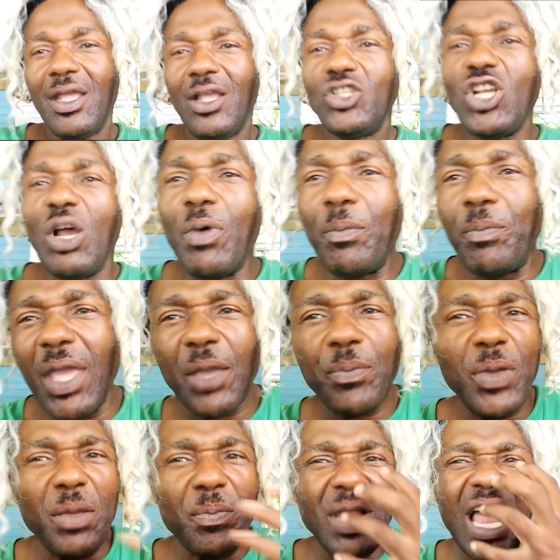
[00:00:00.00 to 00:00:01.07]
Trouble big
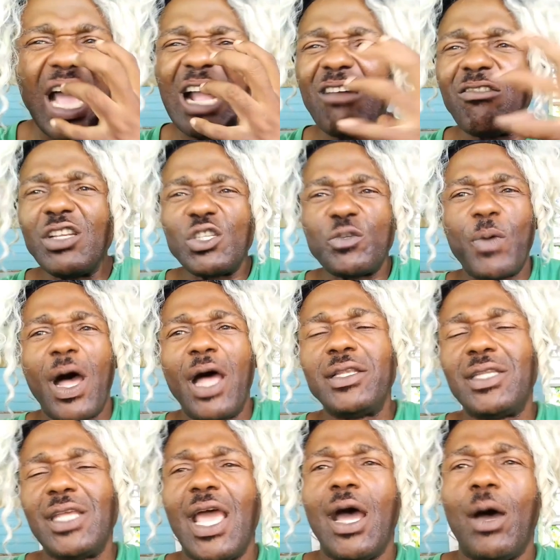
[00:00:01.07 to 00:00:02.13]
people that can respond to
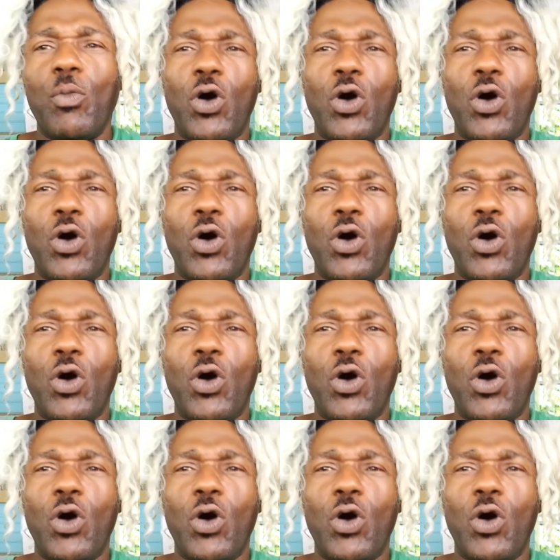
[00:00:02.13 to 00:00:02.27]
her